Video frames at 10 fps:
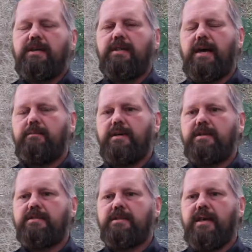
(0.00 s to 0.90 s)
That
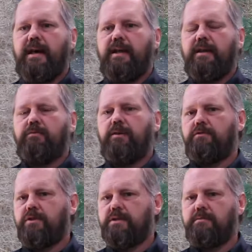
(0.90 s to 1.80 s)
means that if we've
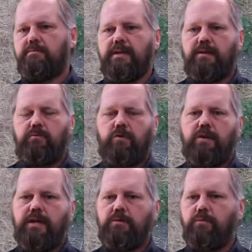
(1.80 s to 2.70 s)
just been
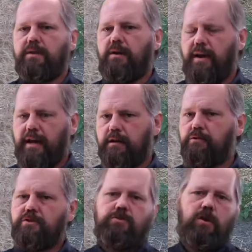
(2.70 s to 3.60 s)
working with our
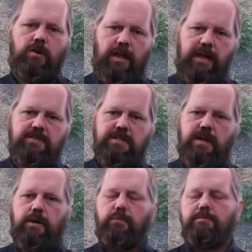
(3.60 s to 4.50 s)
animals or our
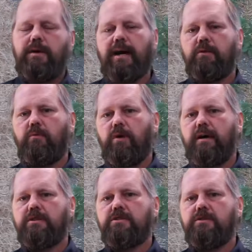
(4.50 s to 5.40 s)
livestock, we might
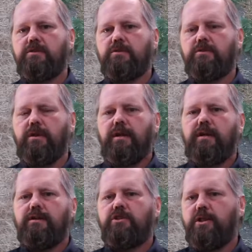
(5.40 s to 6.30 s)
want to
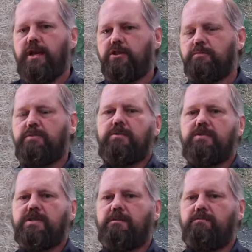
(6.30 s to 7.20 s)
change
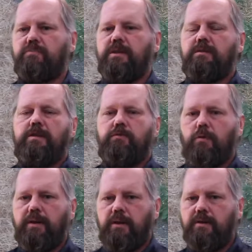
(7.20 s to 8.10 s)
boots before
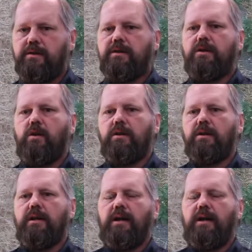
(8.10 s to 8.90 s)
we go into the garden.